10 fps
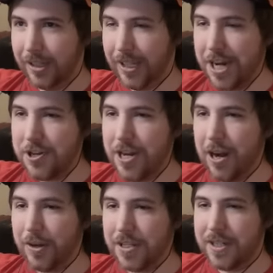
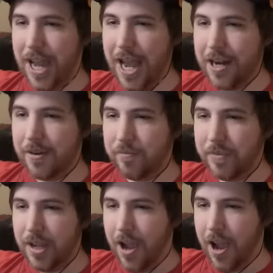Legendaries then.
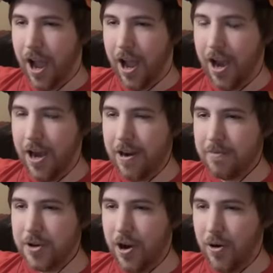I
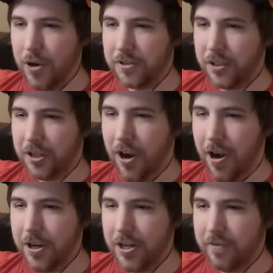am known as the
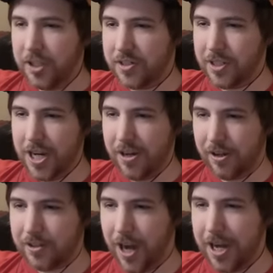Guardian of the
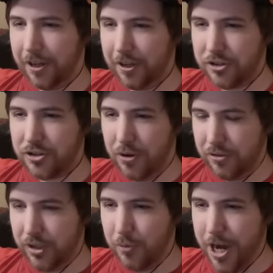Seas. I can control
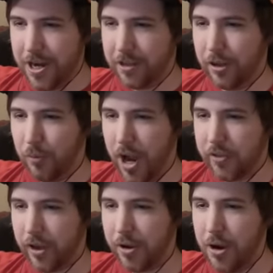the wind and the
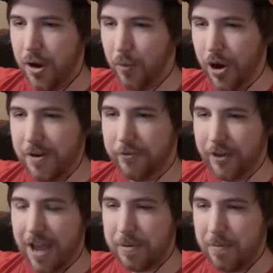weather. One
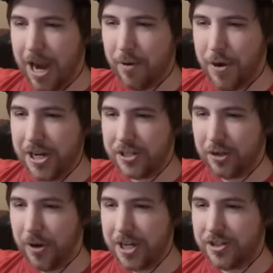flap of my wings
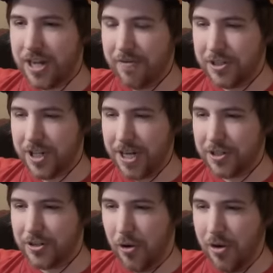creates devastating
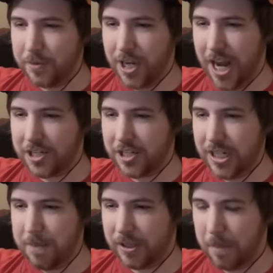storms, and I
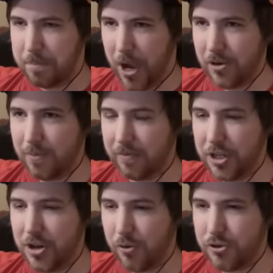sleep at the bottom of
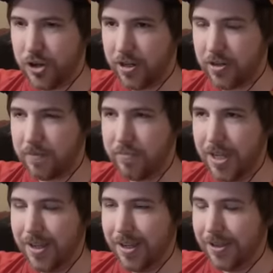the ocean.
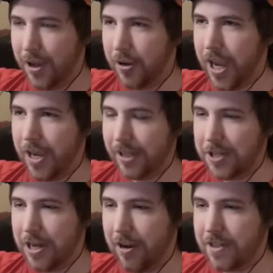Okay,
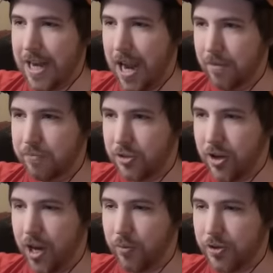legendaries now.
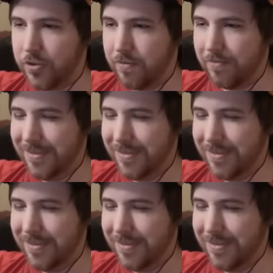Sandwich.